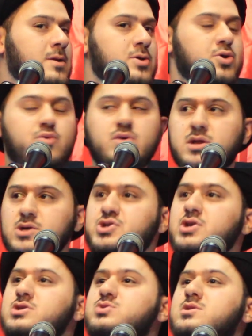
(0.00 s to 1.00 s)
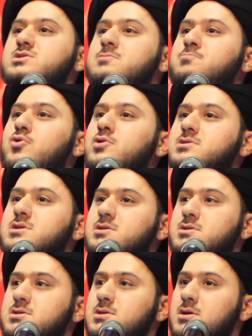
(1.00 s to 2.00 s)
Your religion is what's
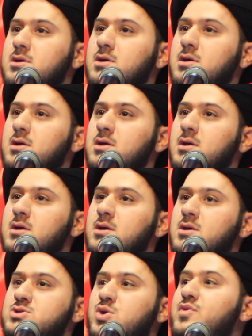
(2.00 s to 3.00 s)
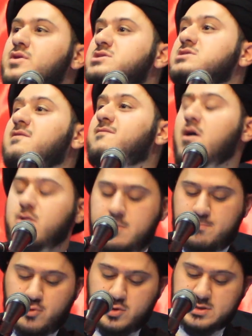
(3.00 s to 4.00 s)
important. So this is a very
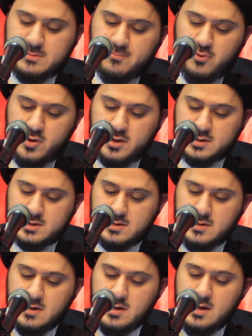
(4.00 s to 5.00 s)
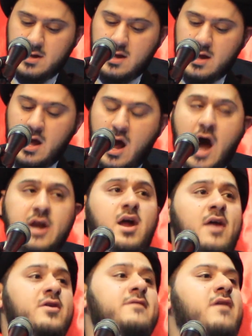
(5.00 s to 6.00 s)
important point.
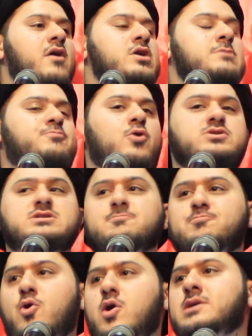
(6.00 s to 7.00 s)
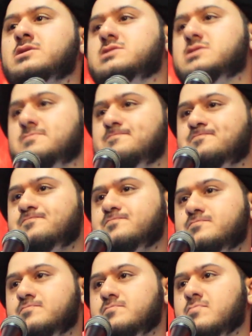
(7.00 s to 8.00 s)
Another very important point
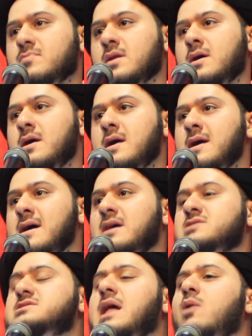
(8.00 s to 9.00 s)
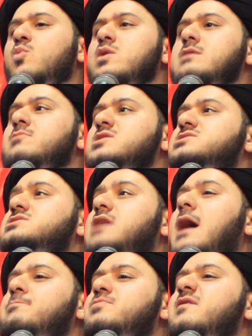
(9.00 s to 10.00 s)
is that we must
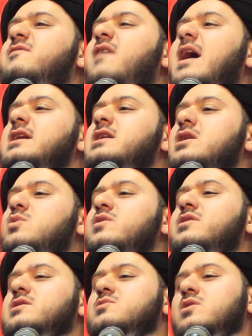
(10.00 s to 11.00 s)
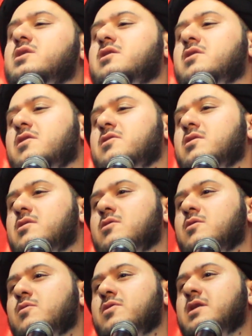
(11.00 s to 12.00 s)
stop the fighting within one another,
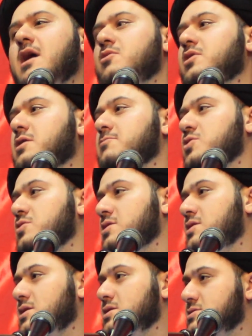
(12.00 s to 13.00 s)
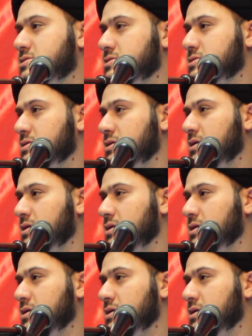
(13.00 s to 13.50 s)
within our communities.